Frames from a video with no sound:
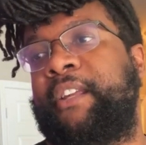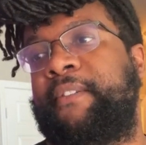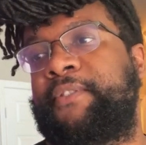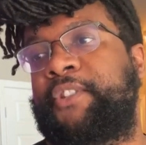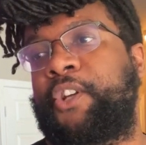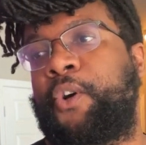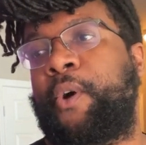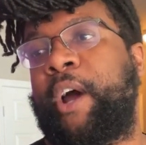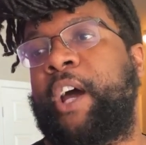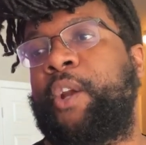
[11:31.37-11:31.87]
And
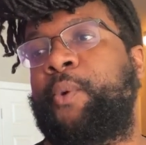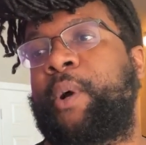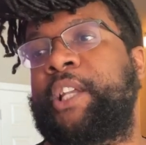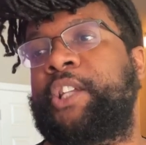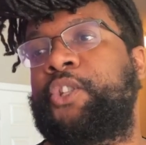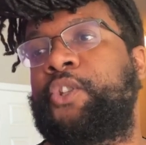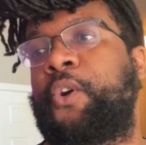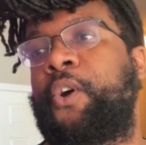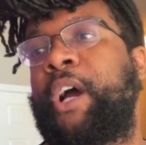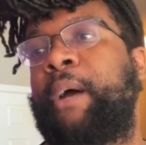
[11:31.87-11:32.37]
if so, how do
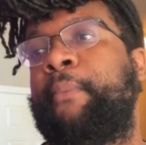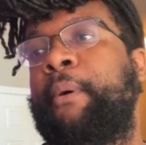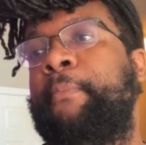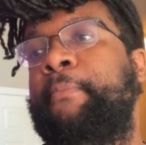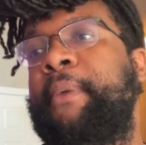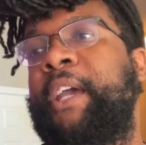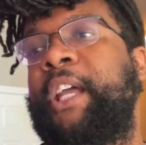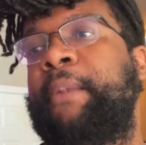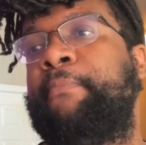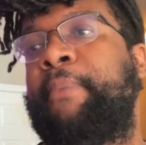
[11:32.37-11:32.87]
I start? I'm
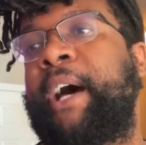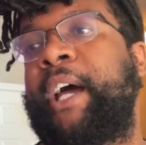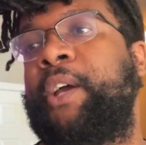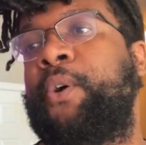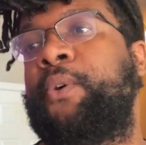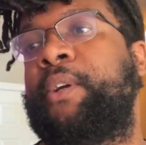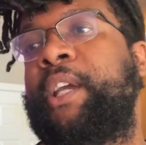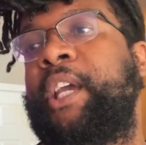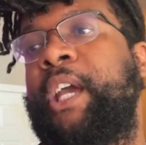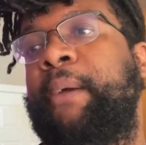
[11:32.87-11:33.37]
a med
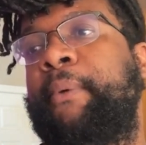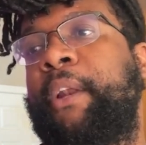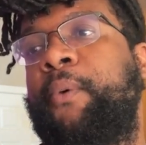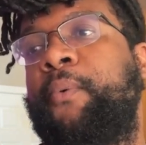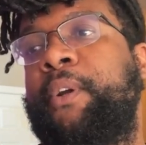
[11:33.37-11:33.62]
biochem